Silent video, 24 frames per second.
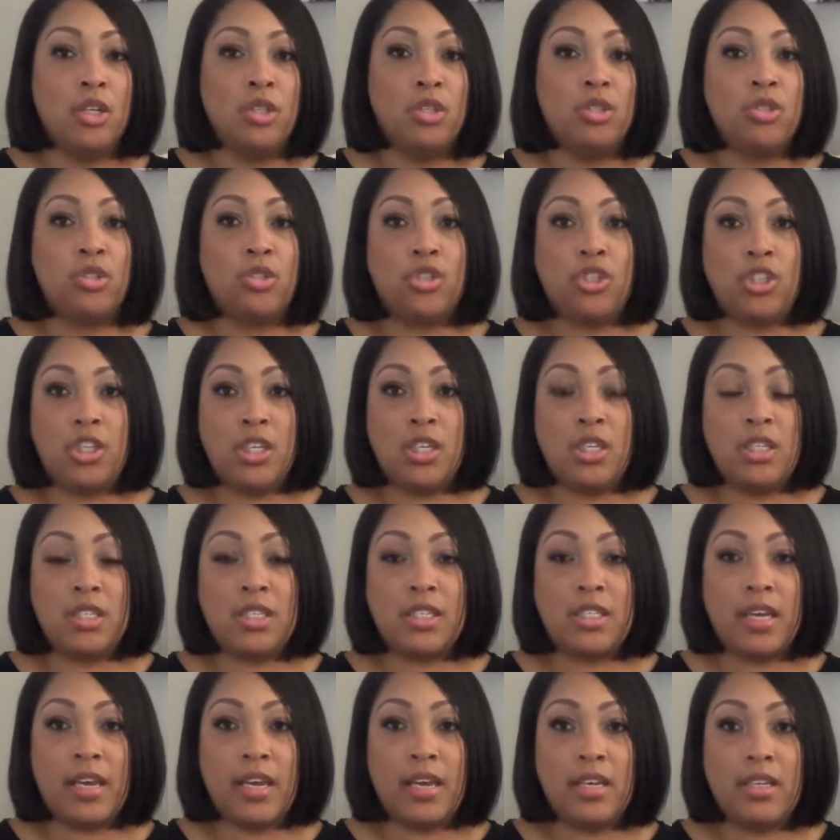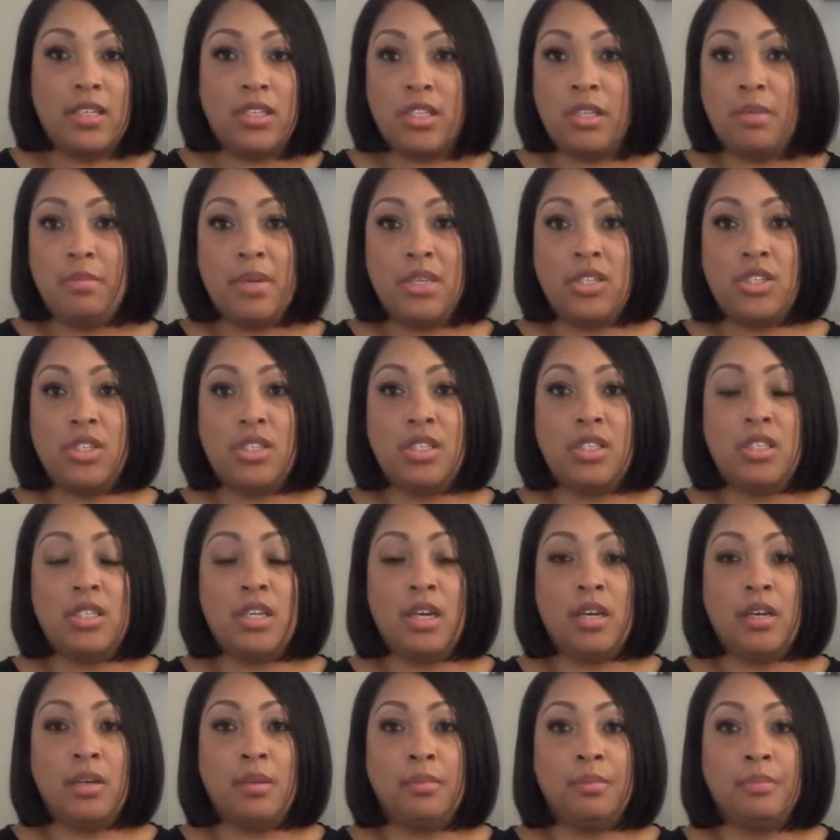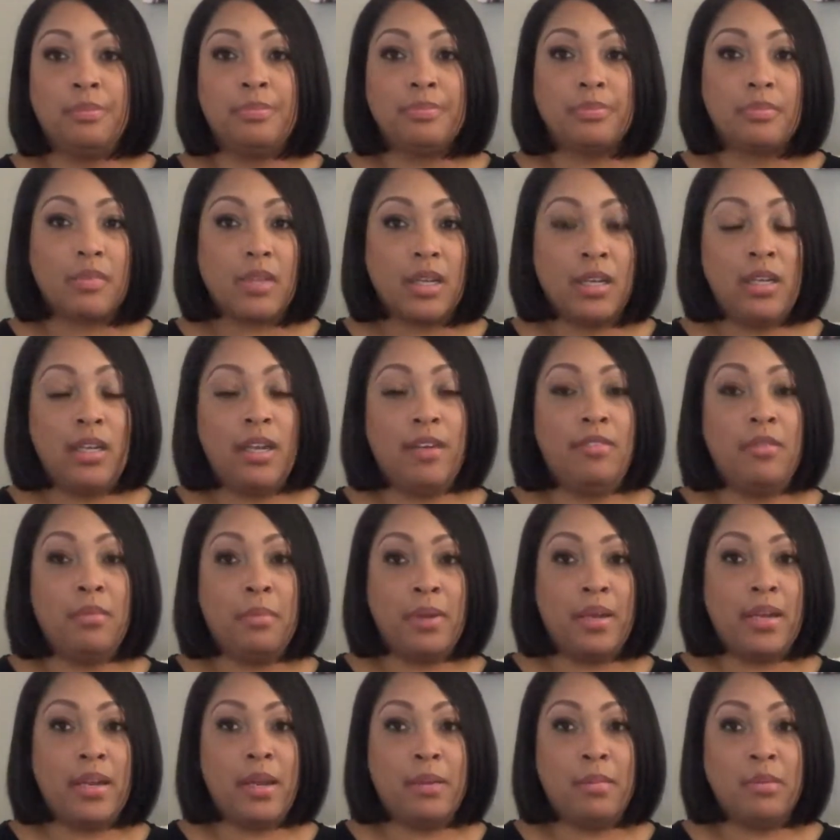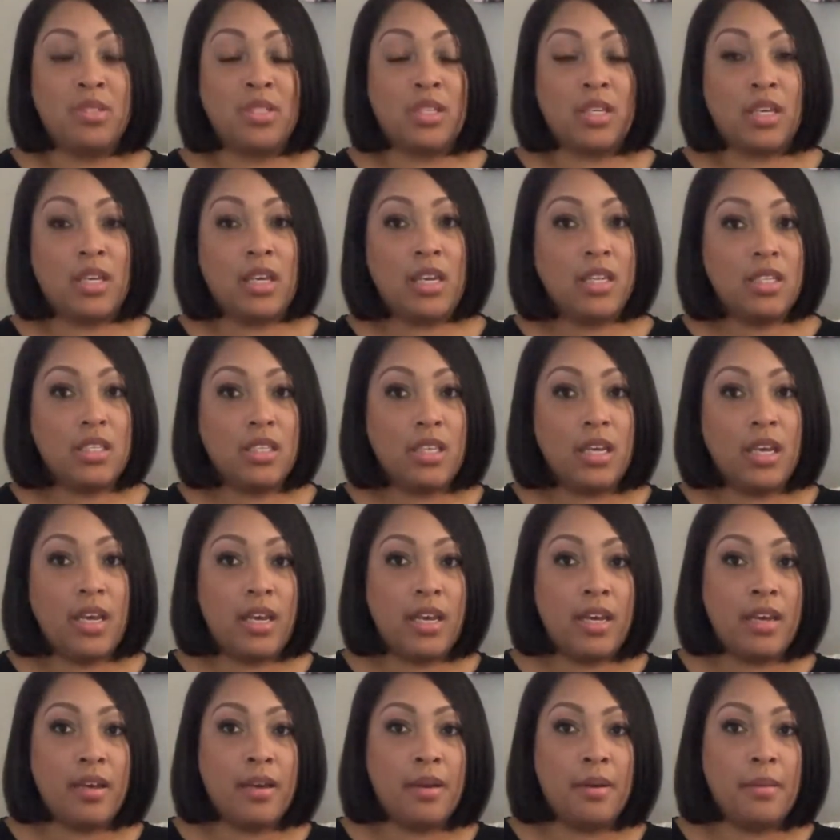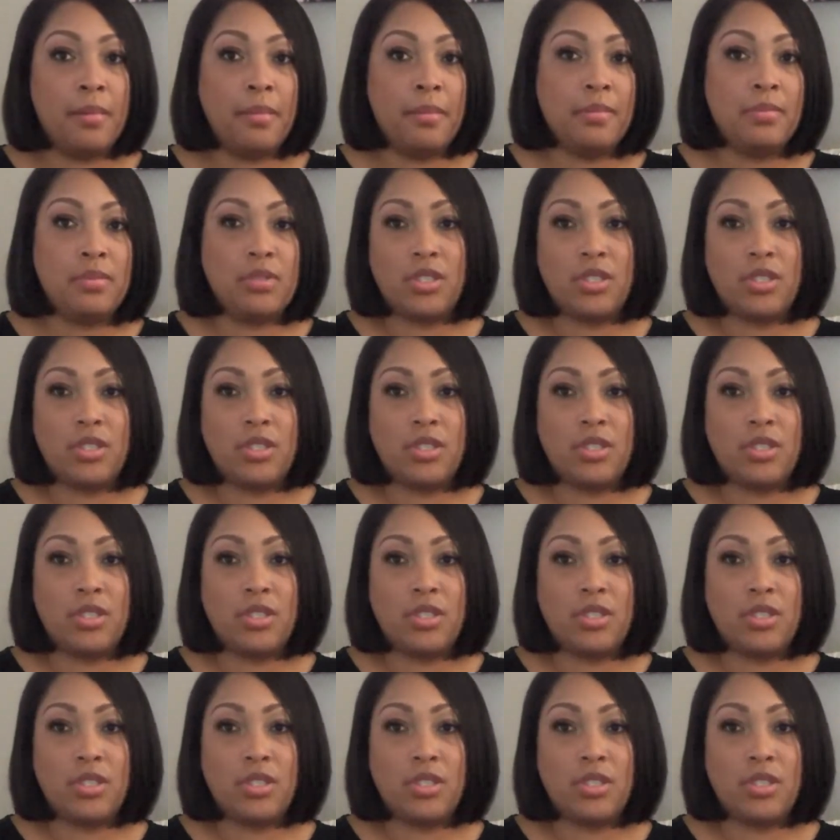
She mentioned loving being able to kiss him.